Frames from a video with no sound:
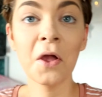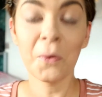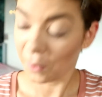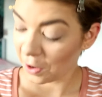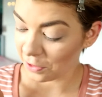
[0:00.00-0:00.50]

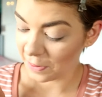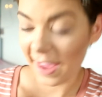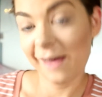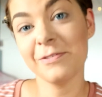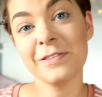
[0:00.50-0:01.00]
Well, the
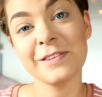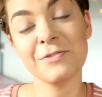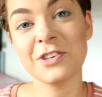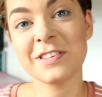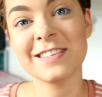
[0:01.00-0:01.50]
heavens have
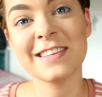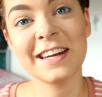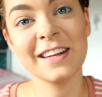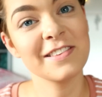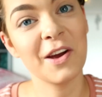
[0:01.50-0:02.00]
just
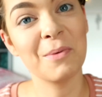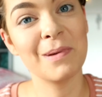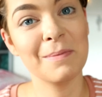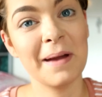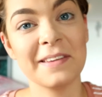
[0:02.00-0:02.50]
decided to
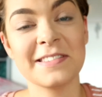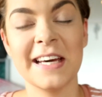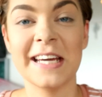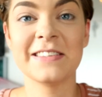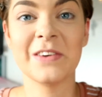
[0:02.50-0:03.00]
open up
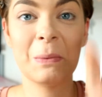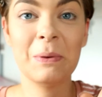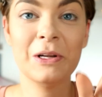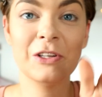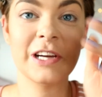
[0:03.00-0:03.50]
outside, so I
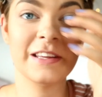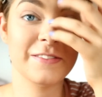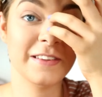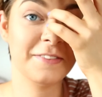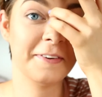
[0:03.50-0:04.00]
apologise
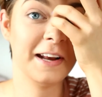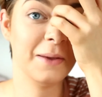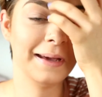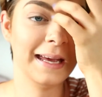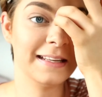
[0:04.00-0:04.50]
for this really
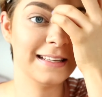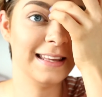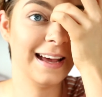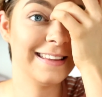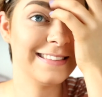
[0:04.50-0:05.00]
weird
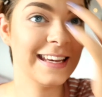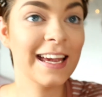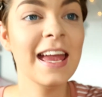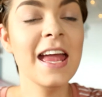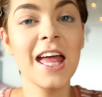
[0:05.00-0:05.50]

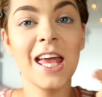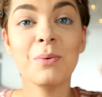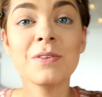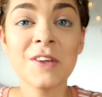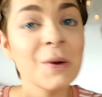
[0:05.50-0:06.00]
lighting. It
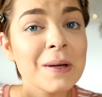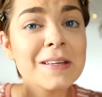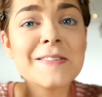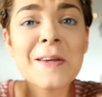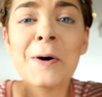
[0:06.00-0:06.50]
was
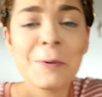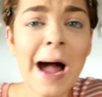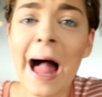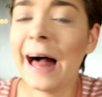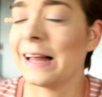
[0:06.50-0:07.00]
going so
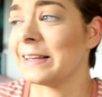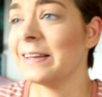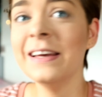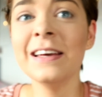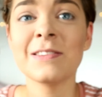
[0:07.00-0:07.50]
well,
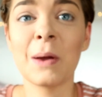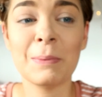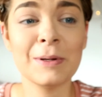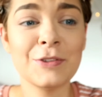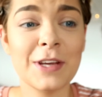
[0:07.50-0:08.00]
so I
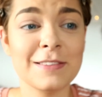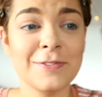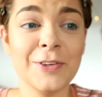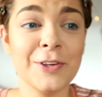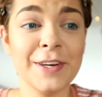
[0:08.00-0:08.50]
apologise
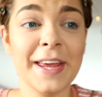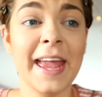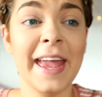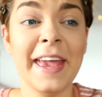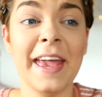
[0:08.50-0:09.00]
if you can
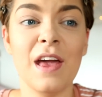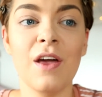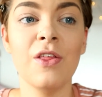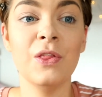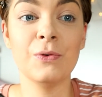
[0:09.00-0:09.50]
hear
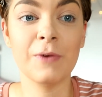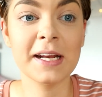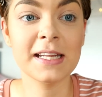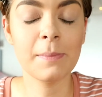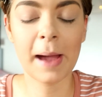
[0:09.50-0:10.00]
the
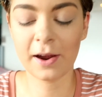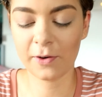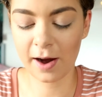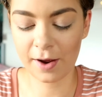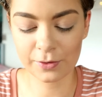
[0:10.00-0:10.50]
rain in the
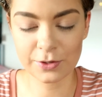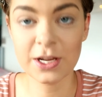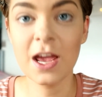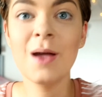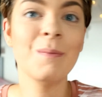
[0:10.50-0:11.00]
background,
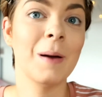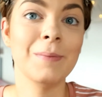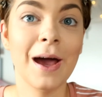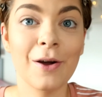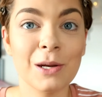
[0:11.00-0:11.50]
but I'm
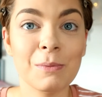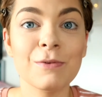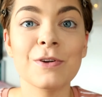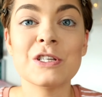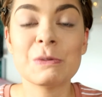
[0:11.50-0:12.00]
now going to move
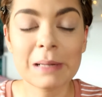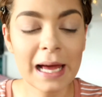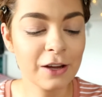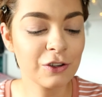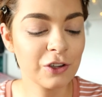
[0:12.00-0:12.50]
on to
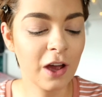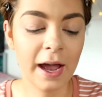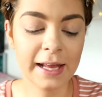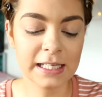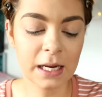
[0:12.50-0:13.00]
blush.
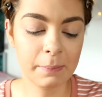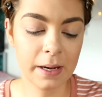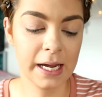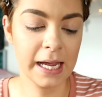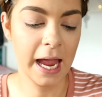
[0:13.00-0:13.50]
I ended up
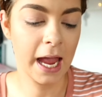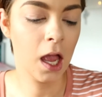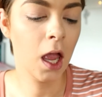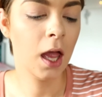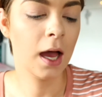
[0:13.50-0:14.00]
buying
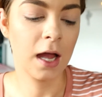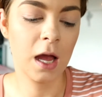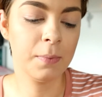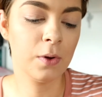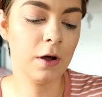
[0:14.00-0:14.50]
a
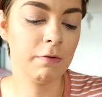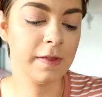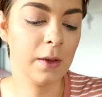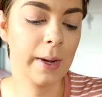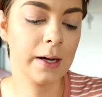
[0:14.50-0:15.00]
couple of
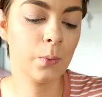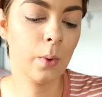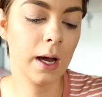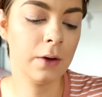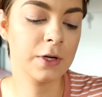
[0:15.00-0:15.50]
the Wet n
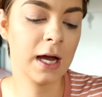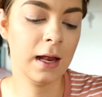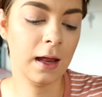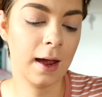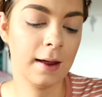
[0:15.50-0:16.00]
Wild
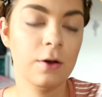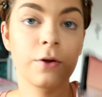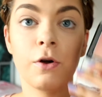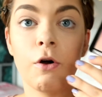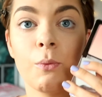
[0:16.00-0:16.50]
Colour
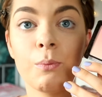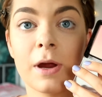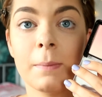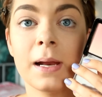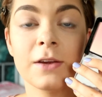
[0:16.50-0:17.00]
Icon
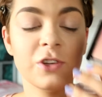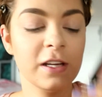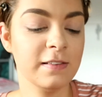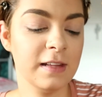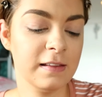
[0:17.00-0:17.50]
Ombre
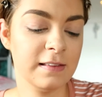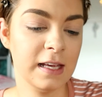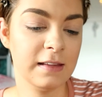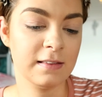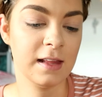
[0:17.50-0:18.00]
blushes. This
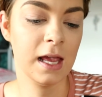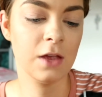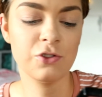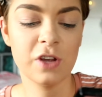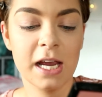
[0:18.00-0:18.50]
is the
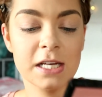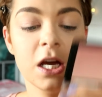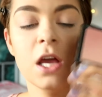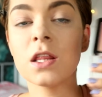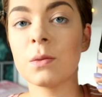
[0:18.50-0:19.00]
shade
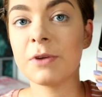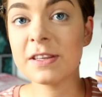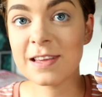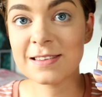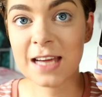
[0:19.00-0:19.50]
The
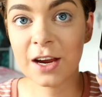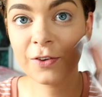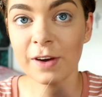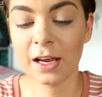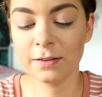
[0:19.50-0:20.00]
Princess
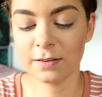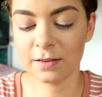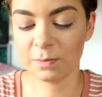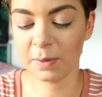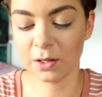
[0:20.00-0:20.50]
Daiquiris. This
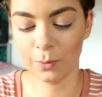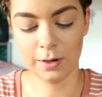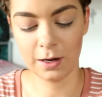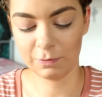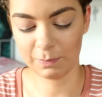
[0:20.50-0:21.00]
has been the
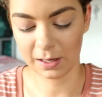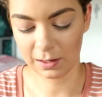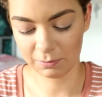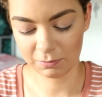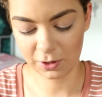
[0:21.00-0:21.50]
one I've
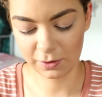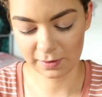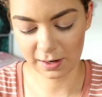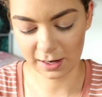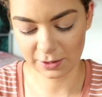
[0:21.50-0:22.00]
been
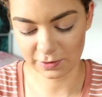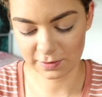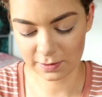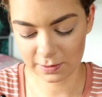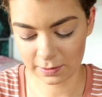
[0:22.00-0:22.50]
using. I
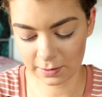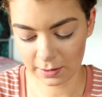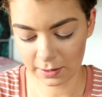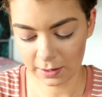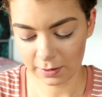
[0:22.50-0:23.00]
just
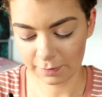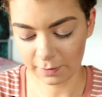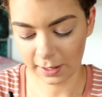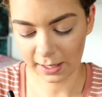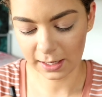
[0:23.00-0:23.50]
feel
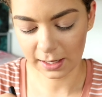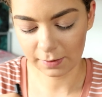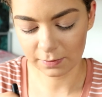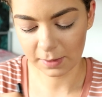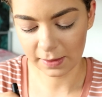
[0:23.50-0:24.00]
like it
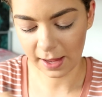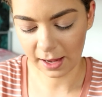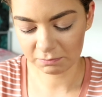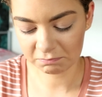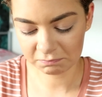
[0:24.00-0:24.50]
gives me
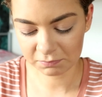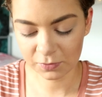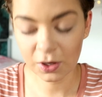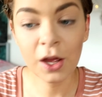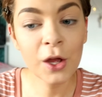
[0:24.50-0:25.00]
that
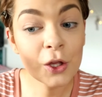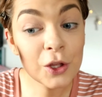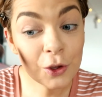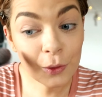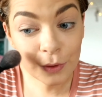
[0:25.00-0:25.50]

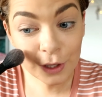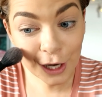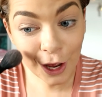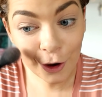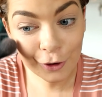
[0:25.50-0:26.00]
cute
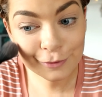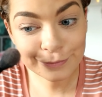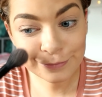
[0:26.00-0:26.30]
glow.